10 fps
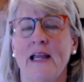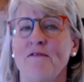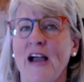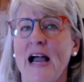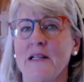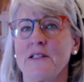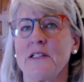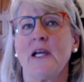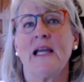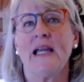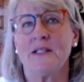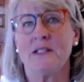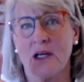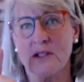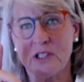In fact, it
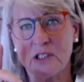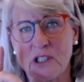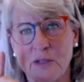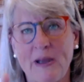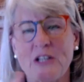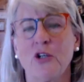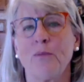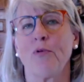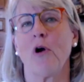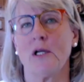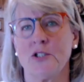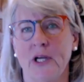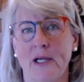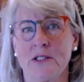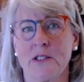does special
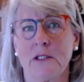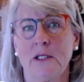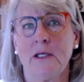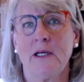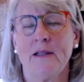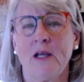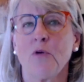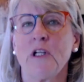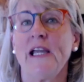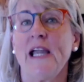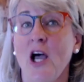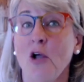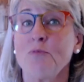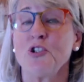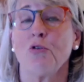projects that really
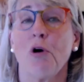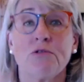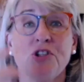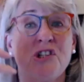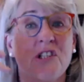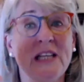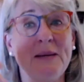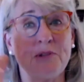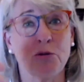helps your own sleep